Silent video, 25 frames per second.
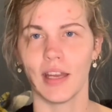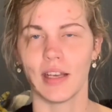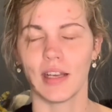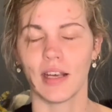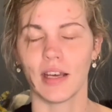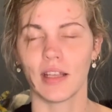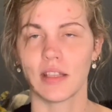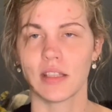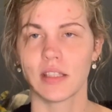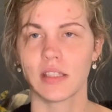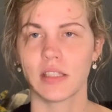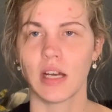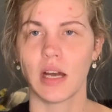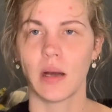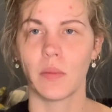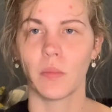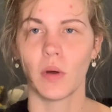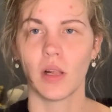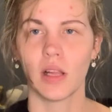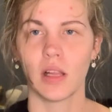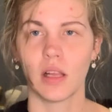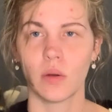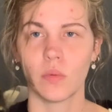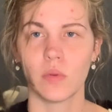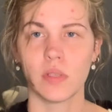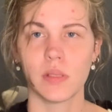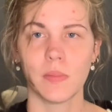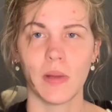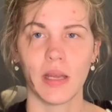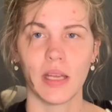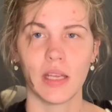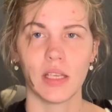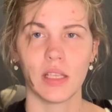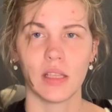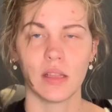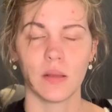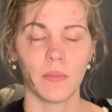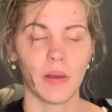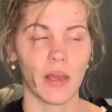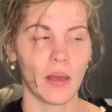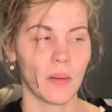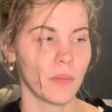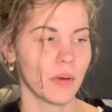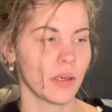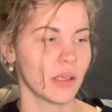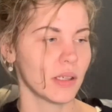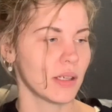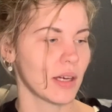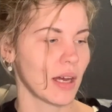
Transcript: at the time while I was making the paper